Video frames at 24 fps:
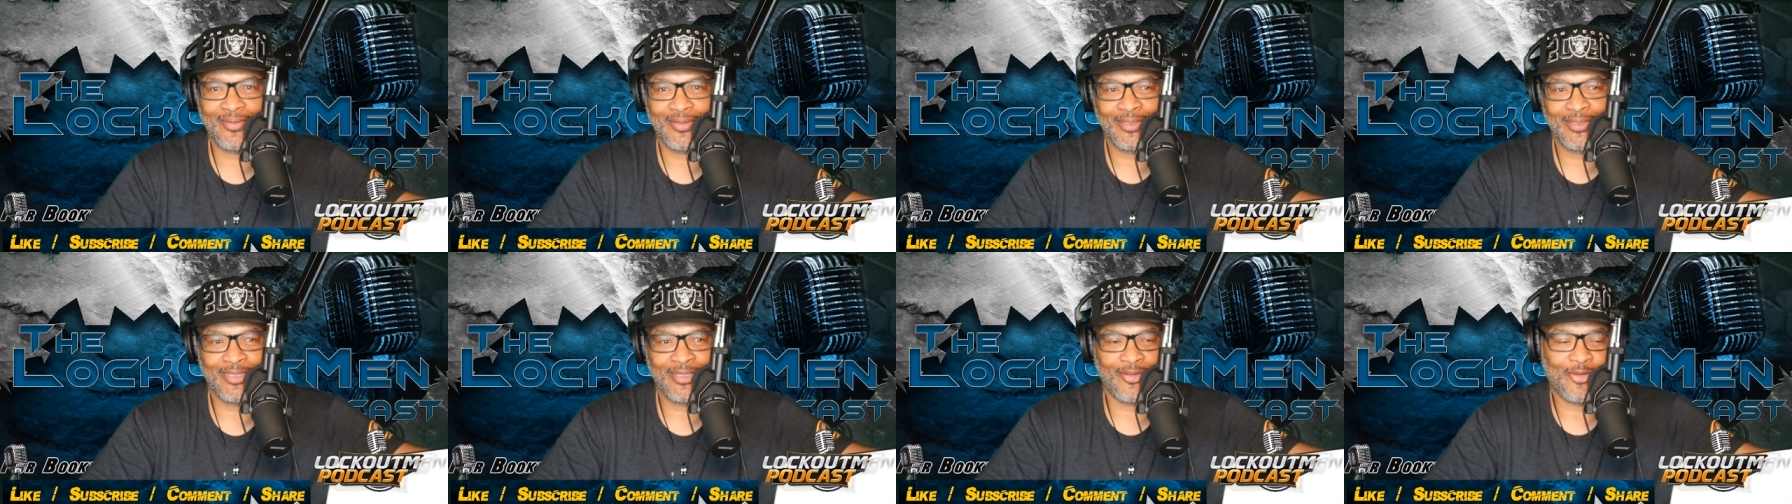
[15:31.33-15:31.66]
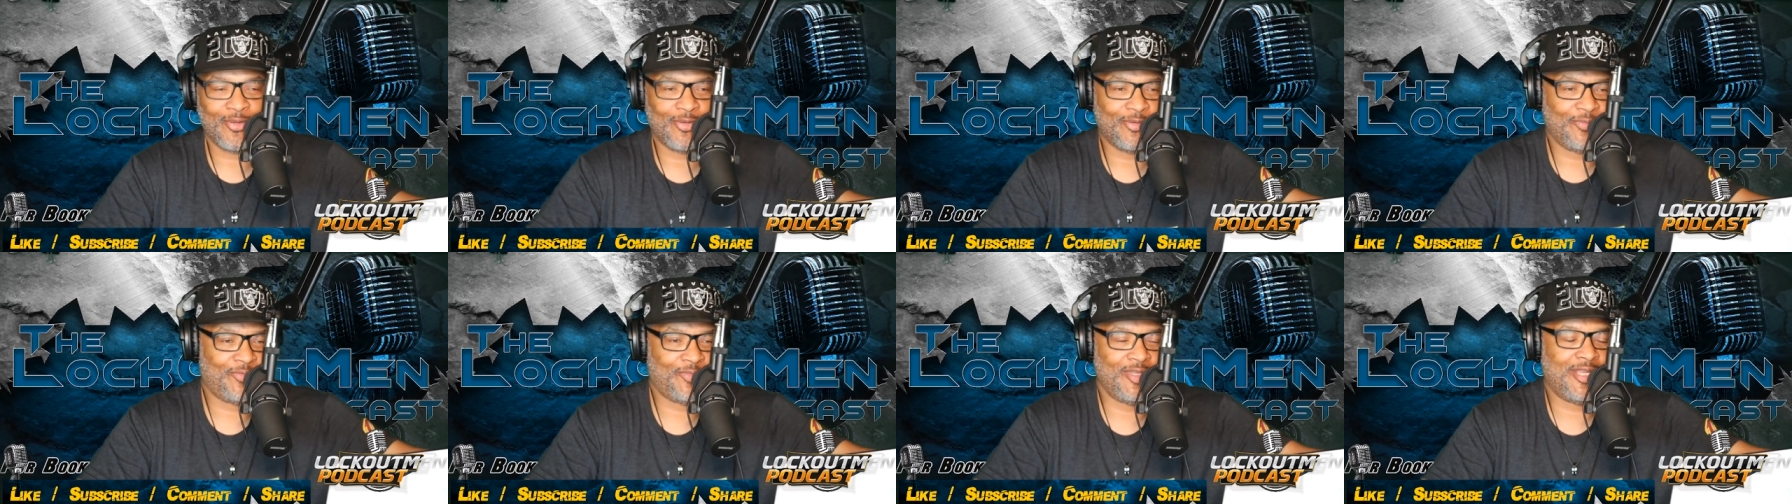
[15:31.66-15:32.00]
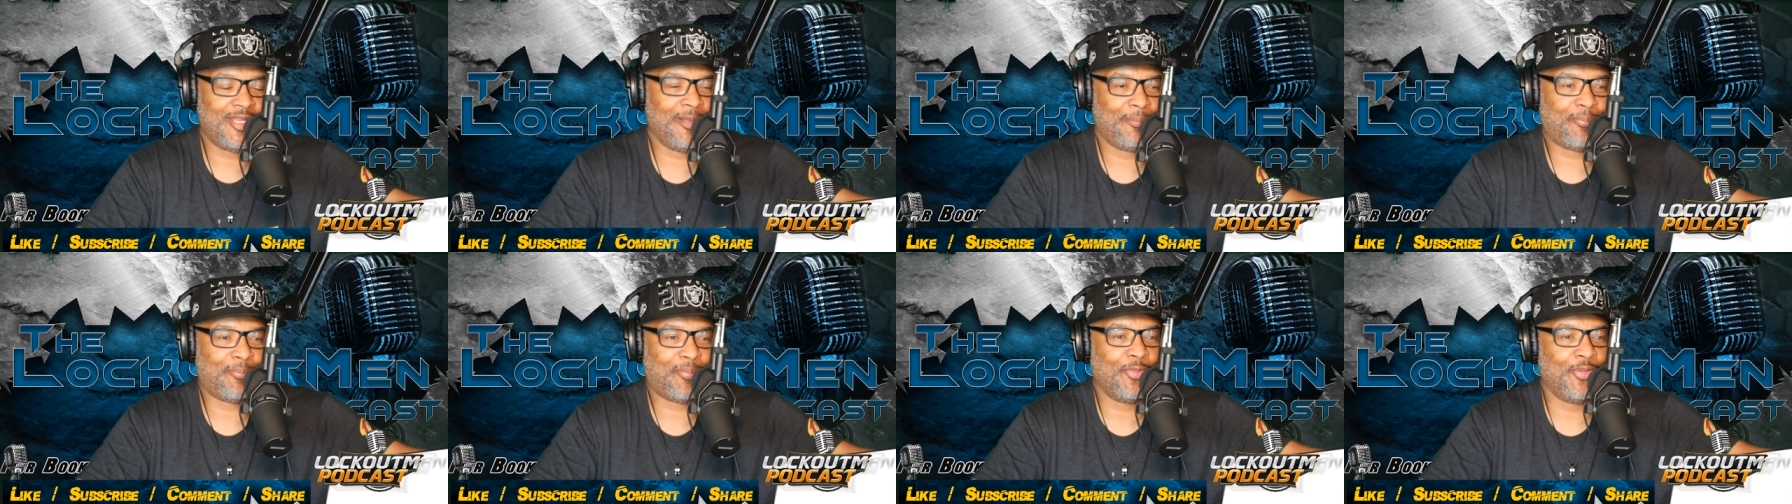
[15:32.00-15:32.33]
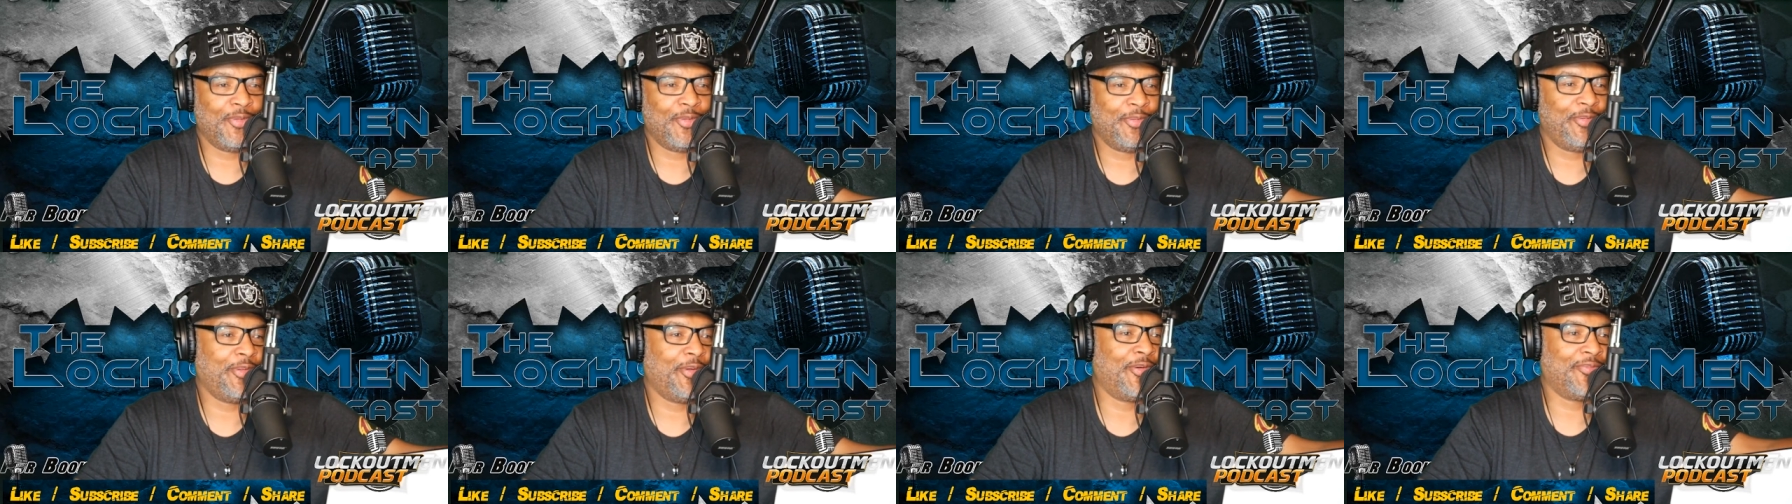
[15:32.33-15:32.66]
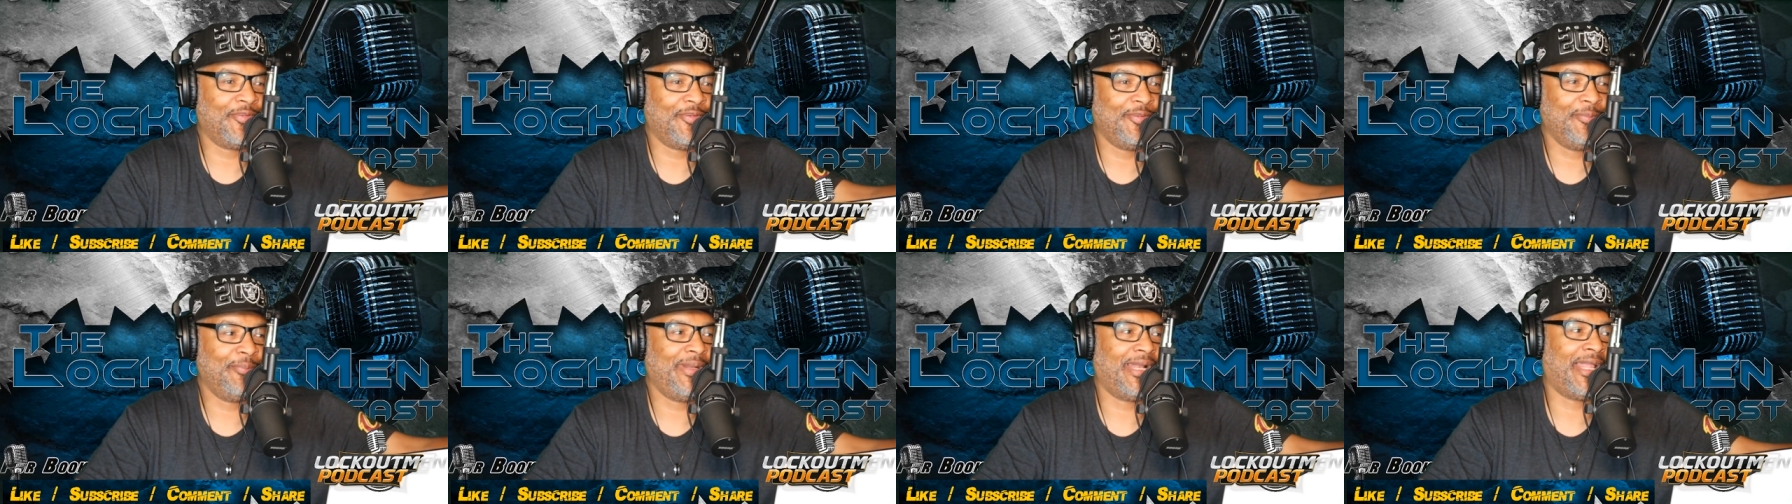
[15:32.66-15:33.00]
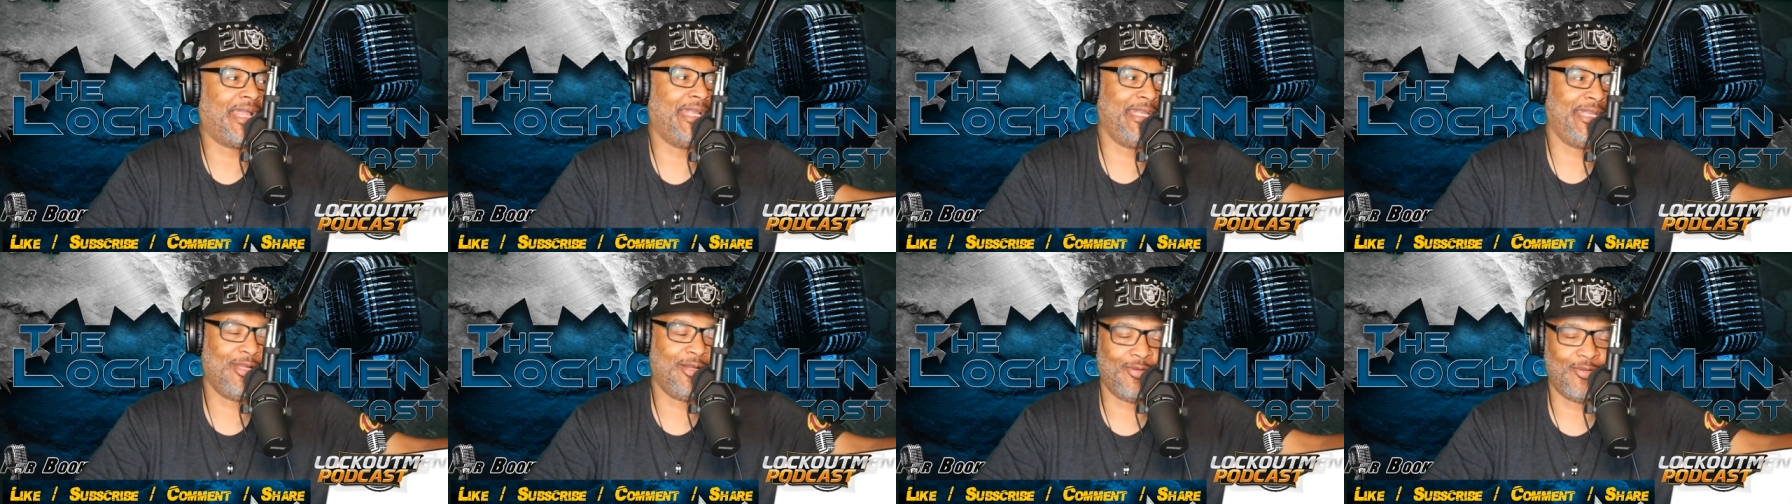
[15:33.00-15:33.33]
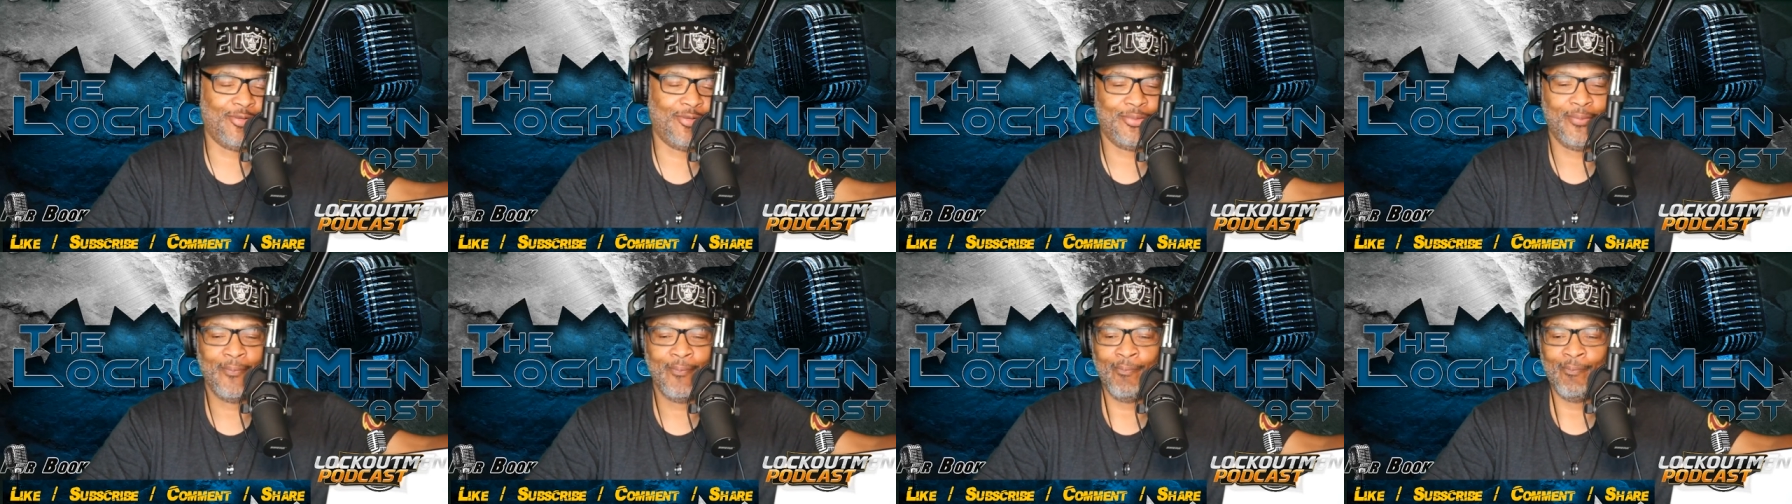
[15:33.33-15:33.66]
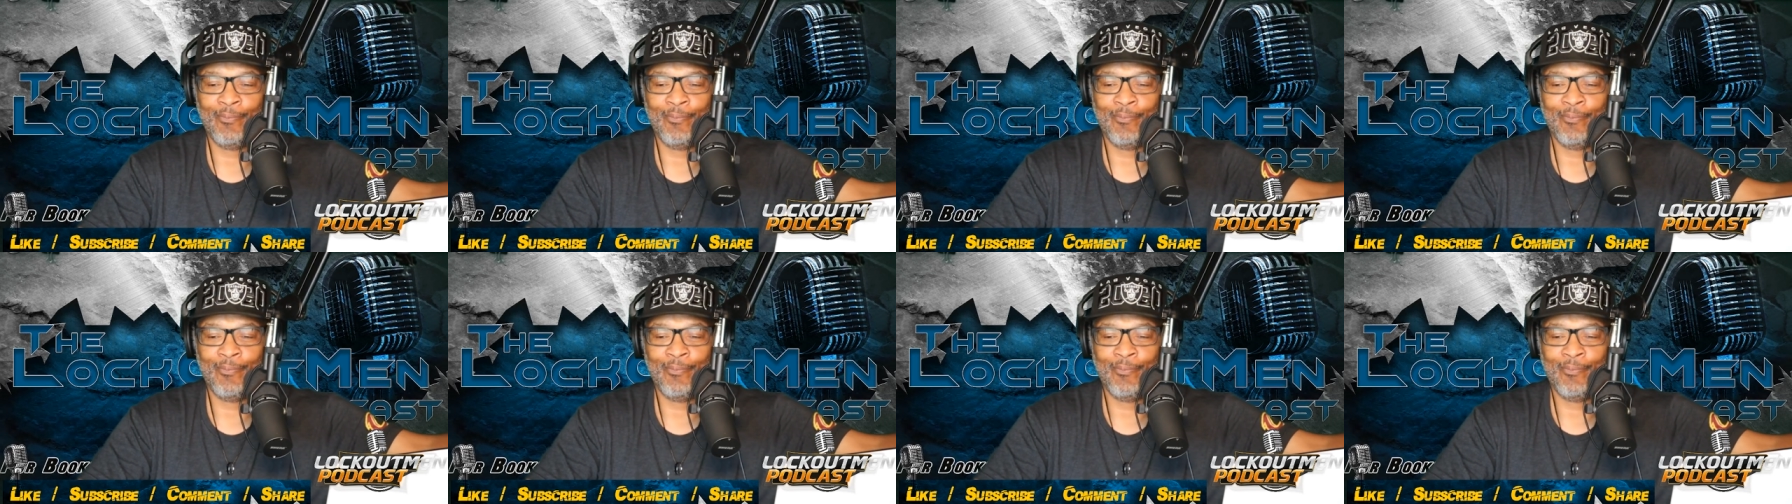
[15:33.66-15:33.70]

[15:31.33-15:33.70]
You know, if you get pulled over and be like, yo,